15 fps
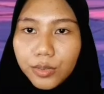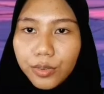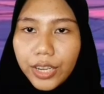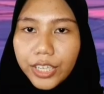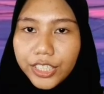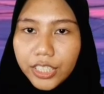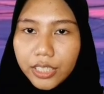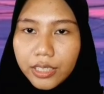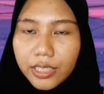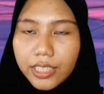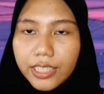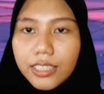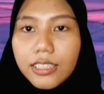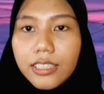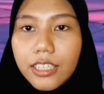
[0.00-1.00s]

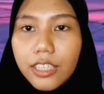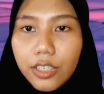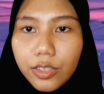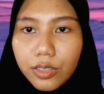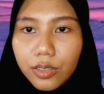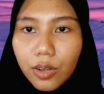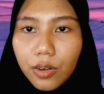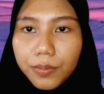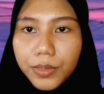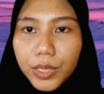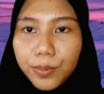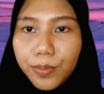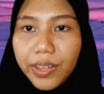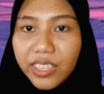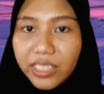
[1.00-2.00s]
Is the use of
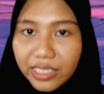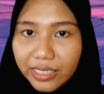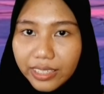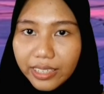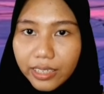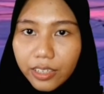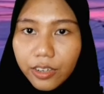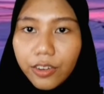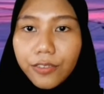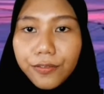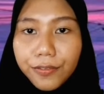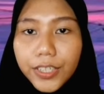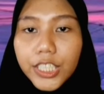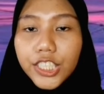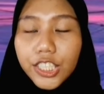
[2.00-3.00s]
spacing,
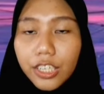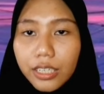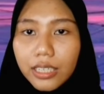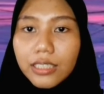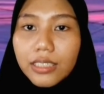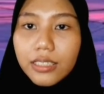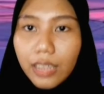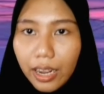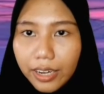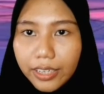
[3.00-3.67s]
conventional sign,